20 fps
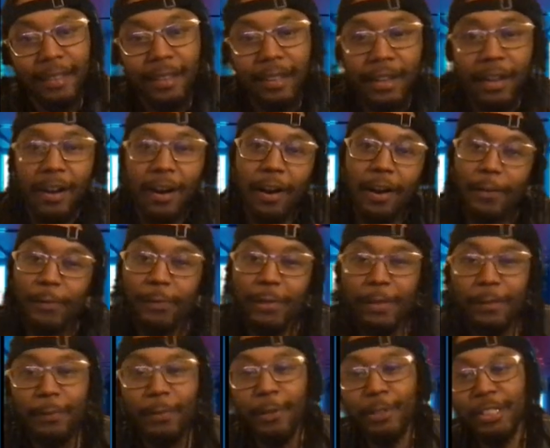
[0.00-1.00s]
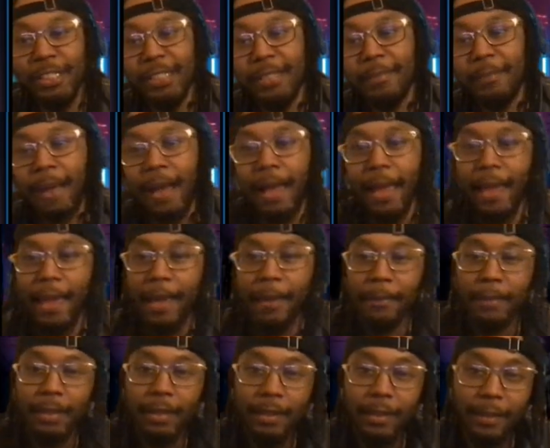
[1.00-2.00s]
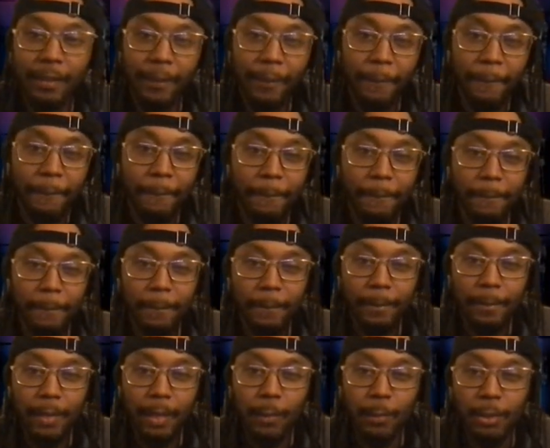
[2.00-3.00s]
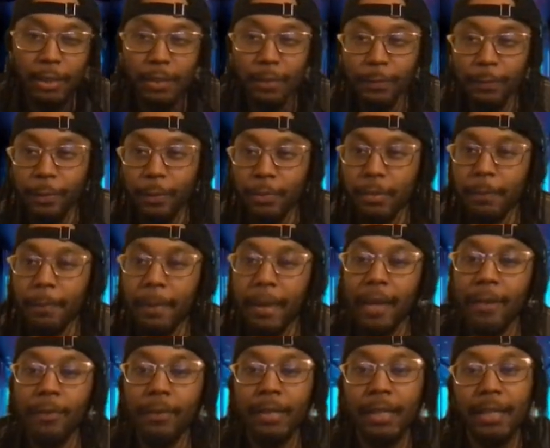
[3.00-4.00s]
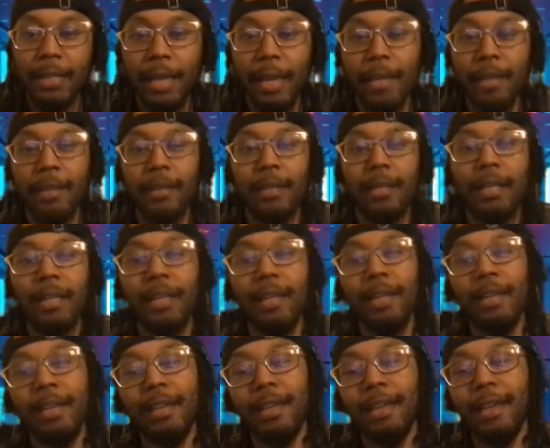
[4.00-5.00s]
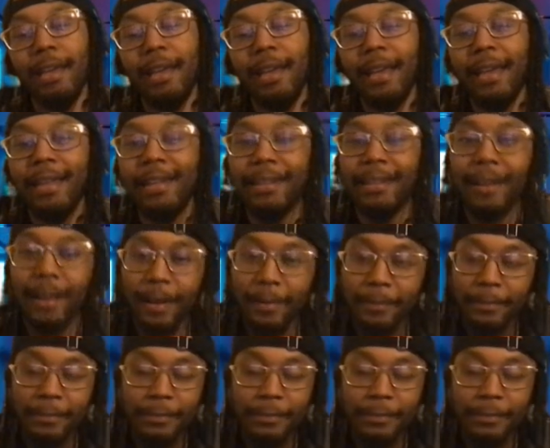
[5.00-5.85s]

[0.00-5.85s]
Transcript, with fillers: Coffee versus Miami was the first battle of the night. It ended up